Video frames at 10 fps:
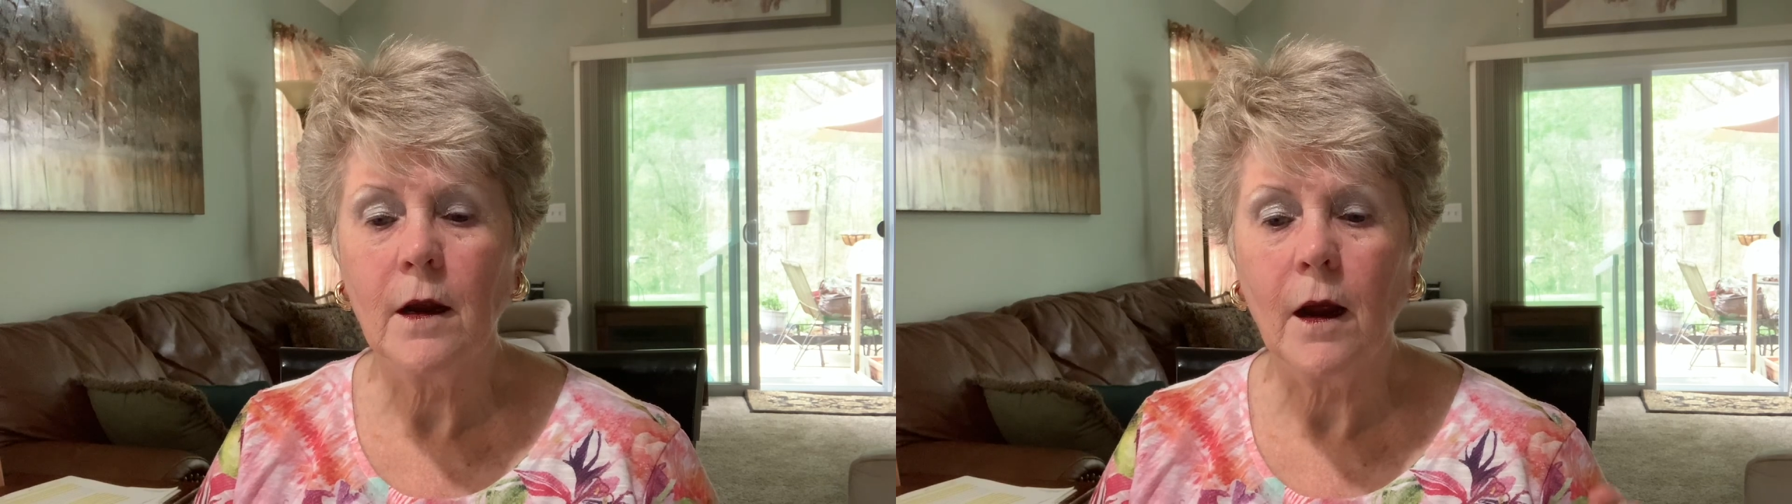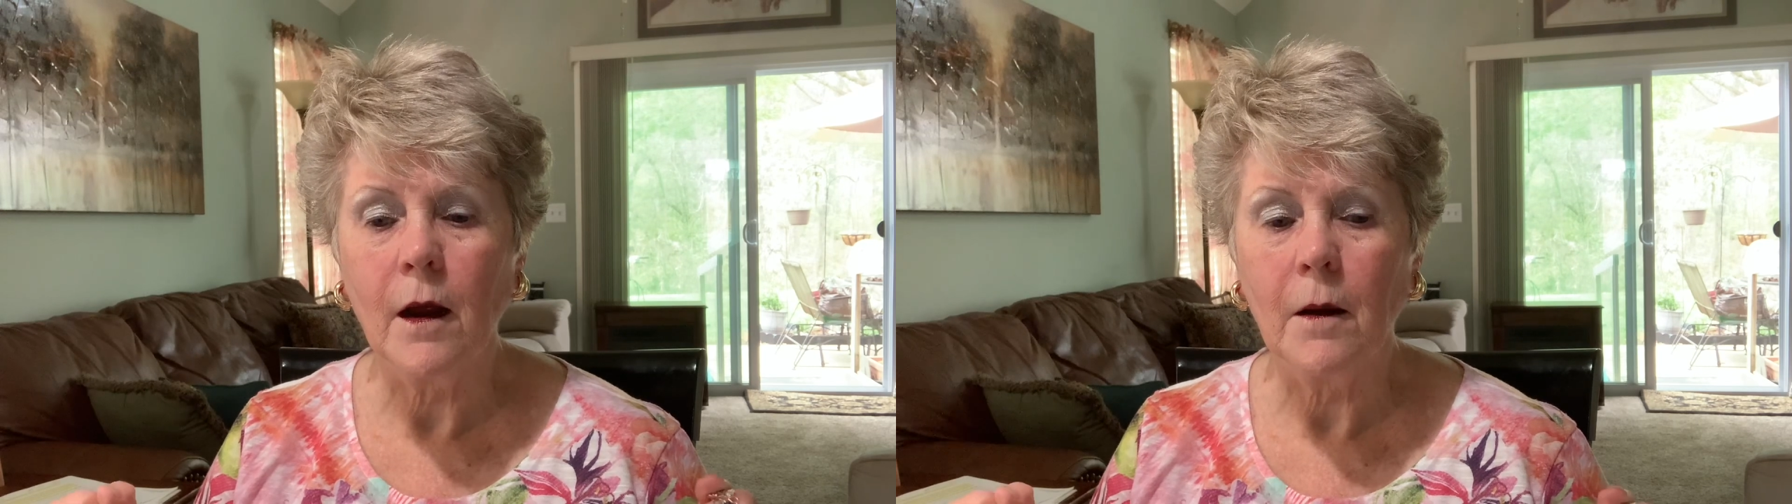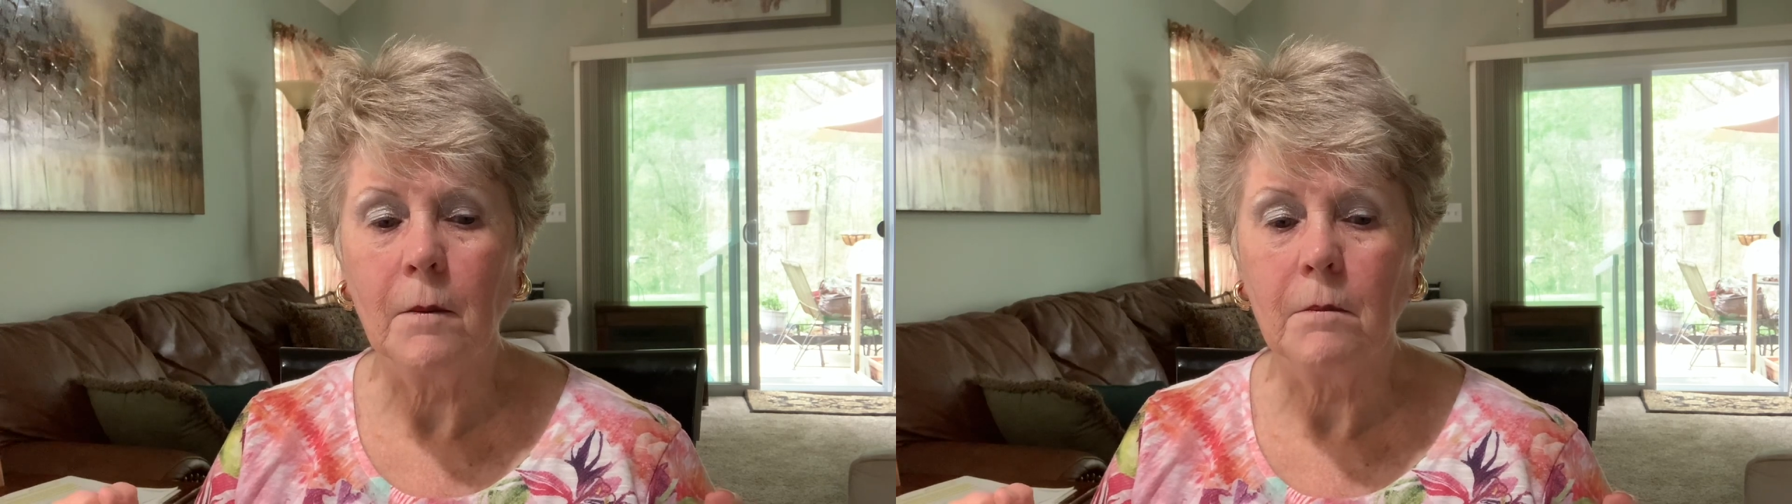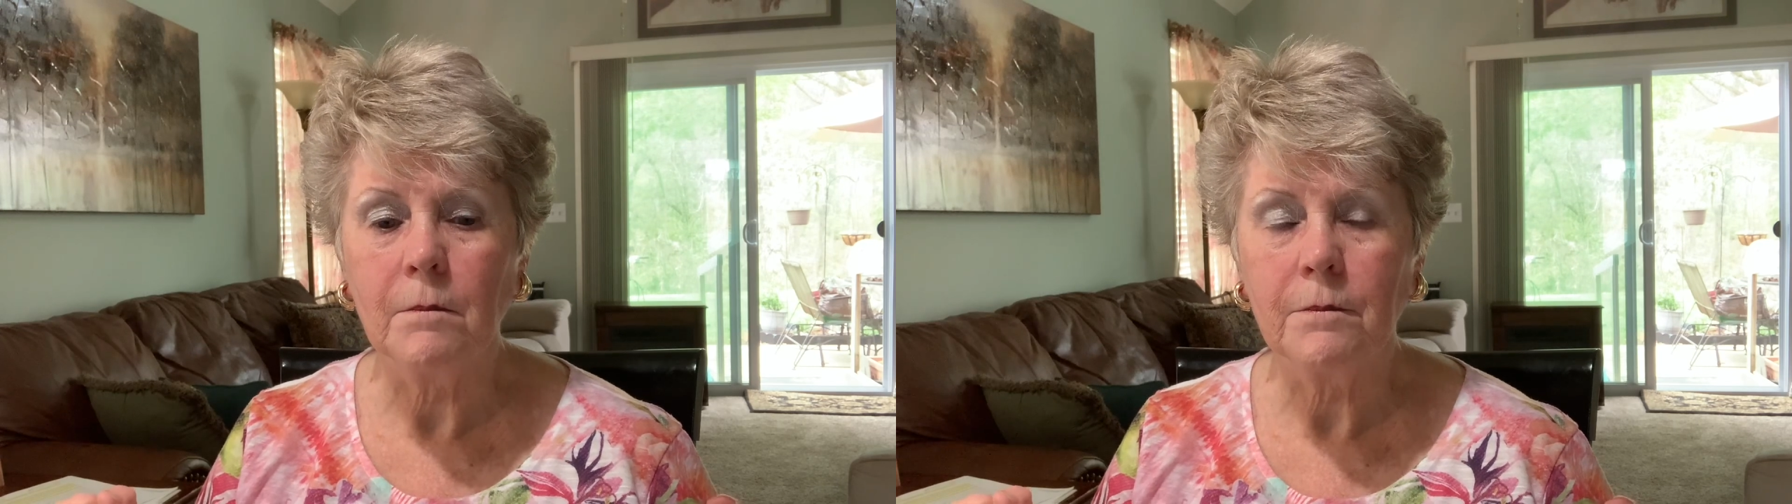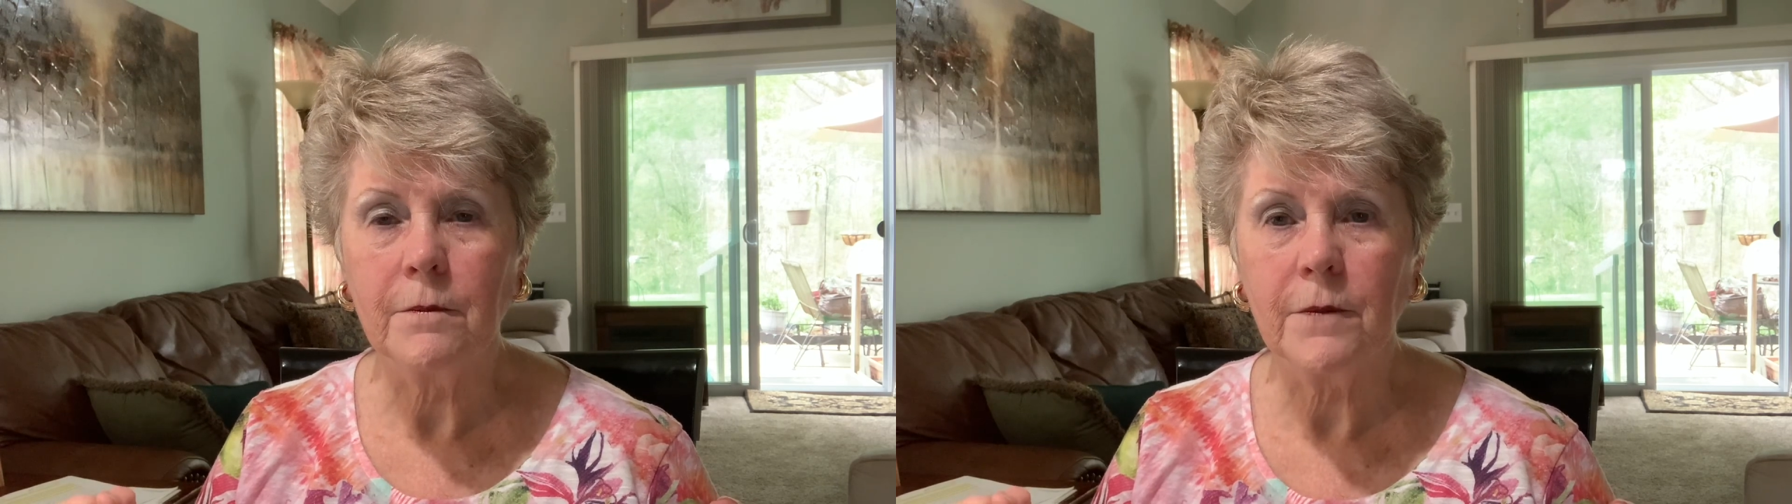uh,
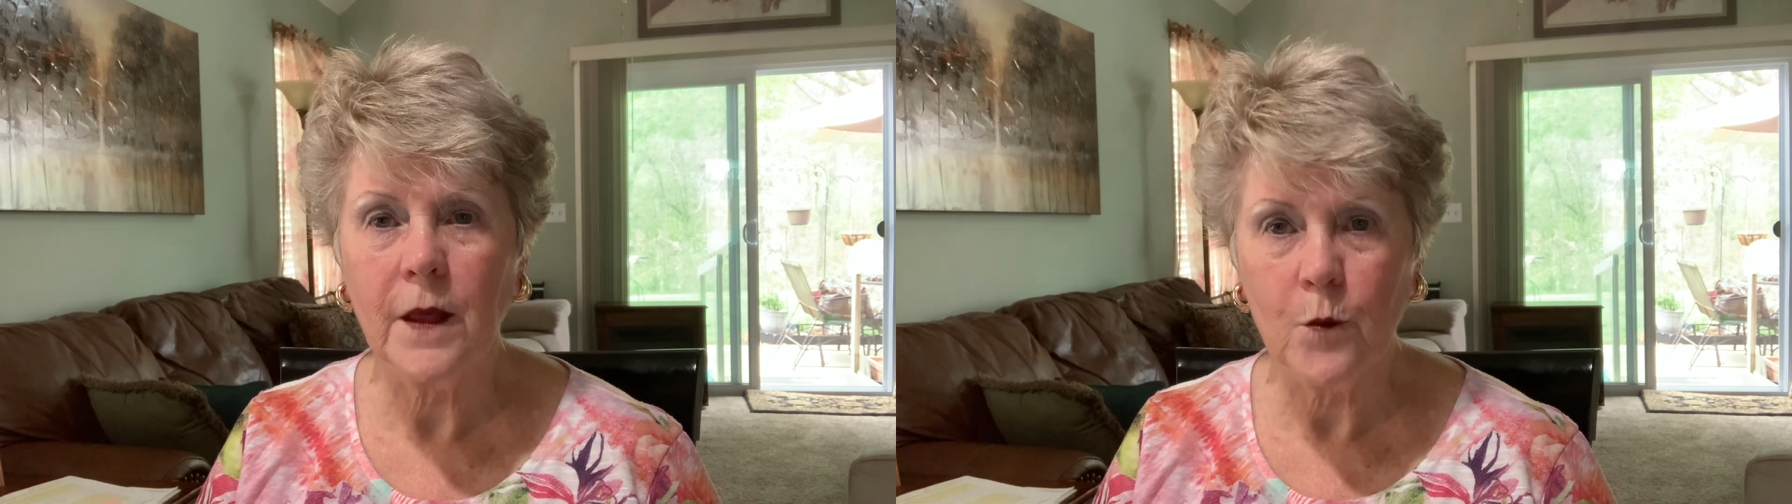they